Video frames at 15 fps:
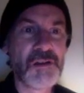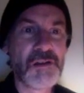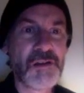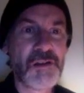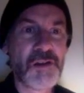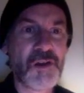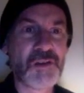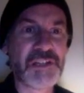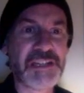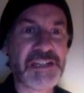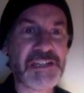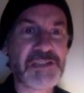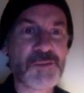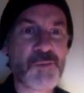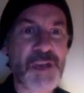only
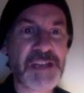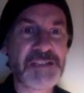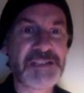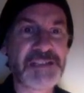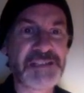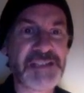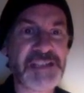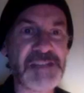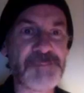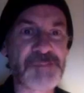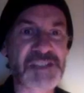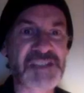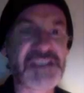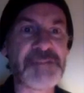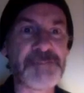hid away in the
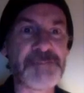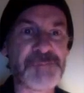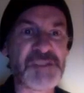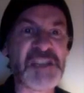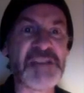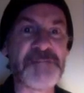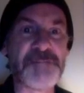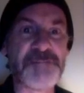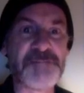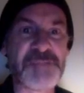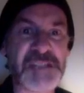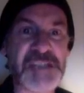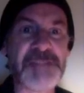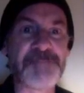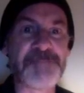deeps, deep
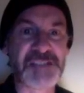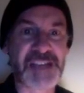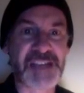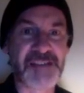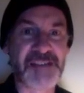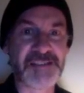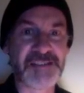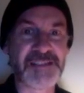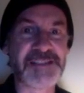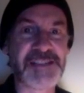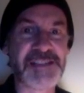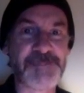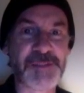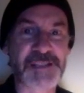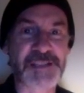down in the
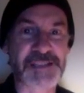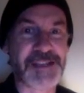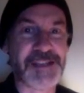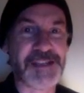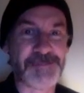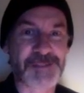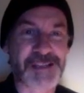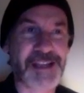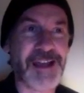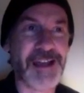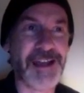deepest deeps."